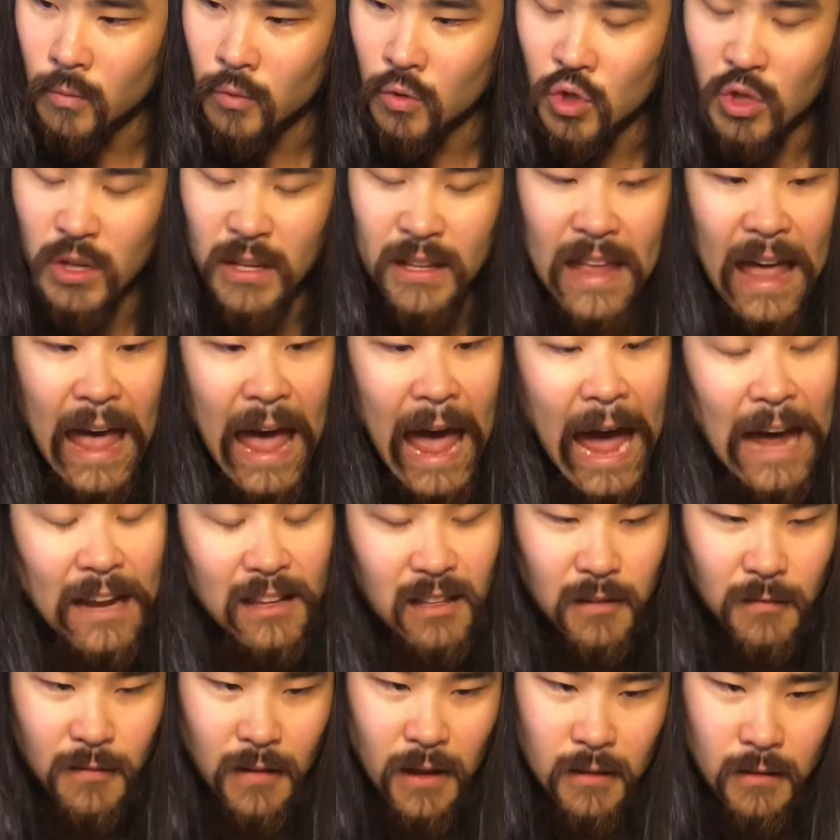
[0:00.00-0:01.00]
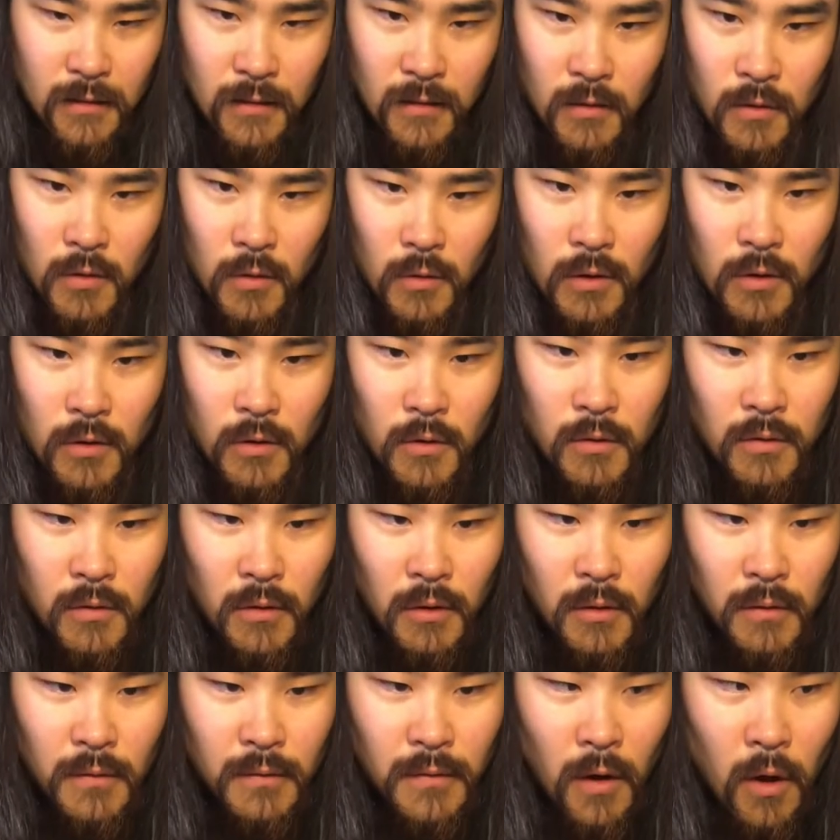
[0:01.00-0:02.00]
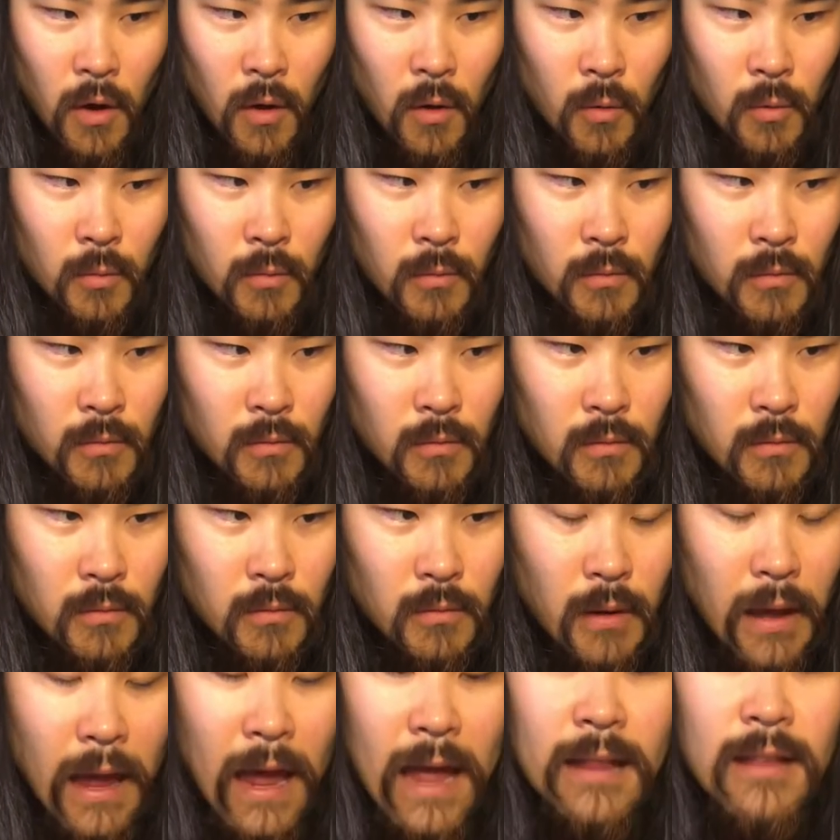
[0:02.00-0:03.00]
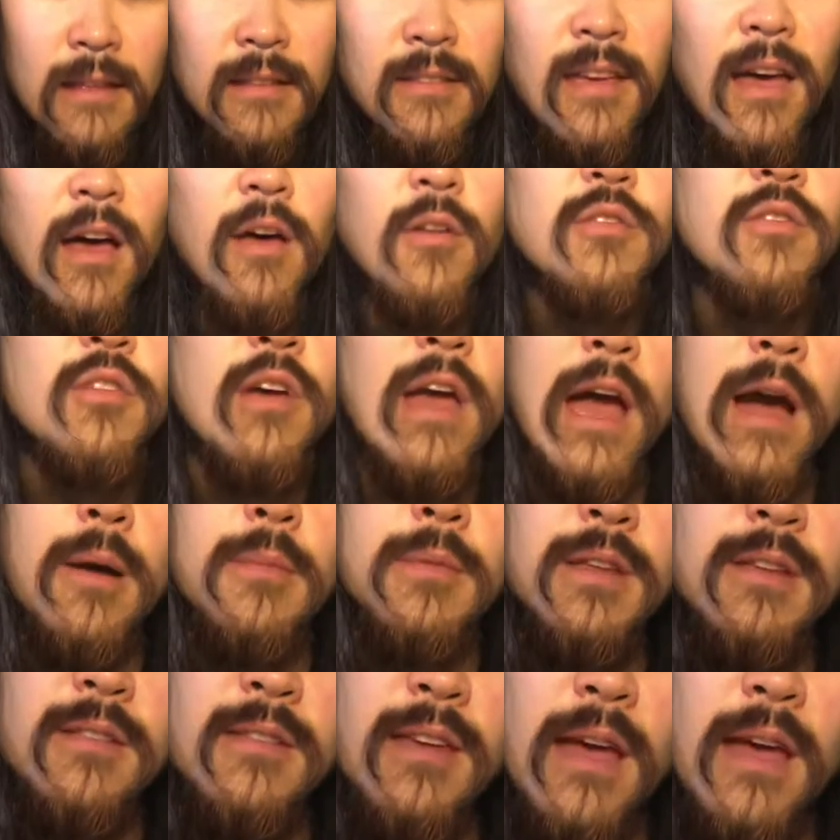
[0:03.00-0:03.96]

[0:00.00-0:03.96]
You can activate this unit using your phone, and it tells you how many